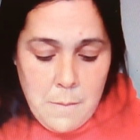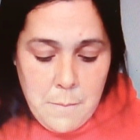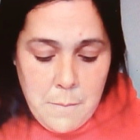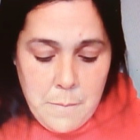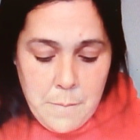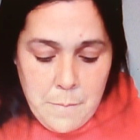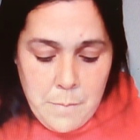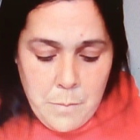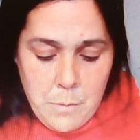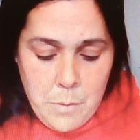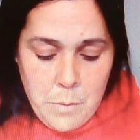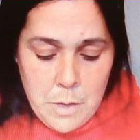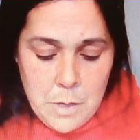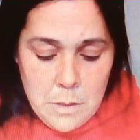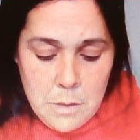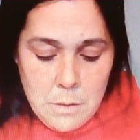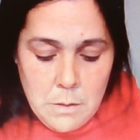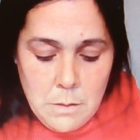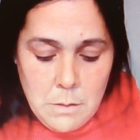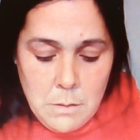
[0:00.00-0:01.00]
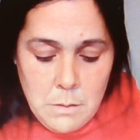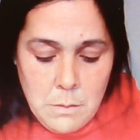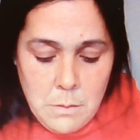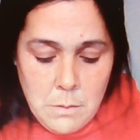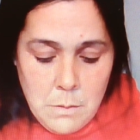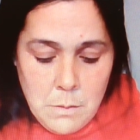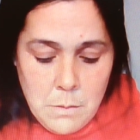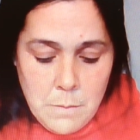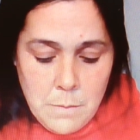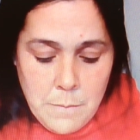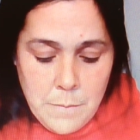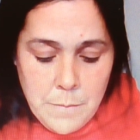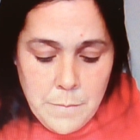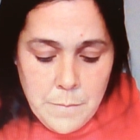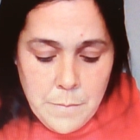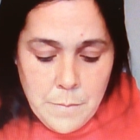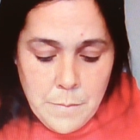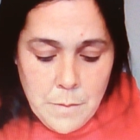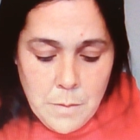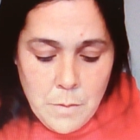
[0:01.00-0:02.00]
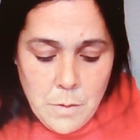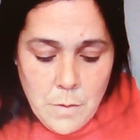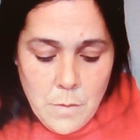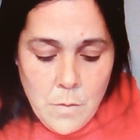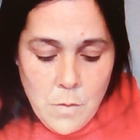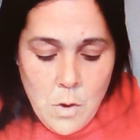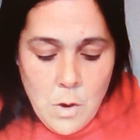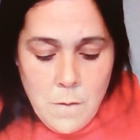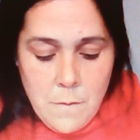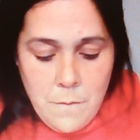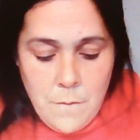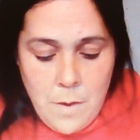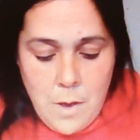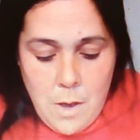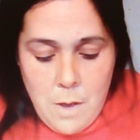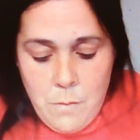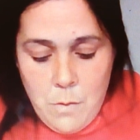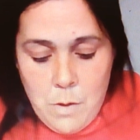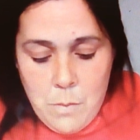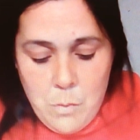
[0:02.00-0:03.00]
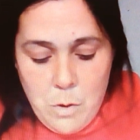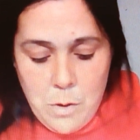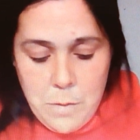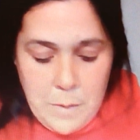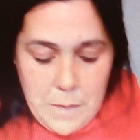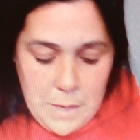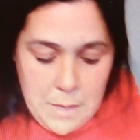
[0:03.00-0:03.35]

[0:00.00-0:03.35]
1, 2, 3, 4, 5, one more bead.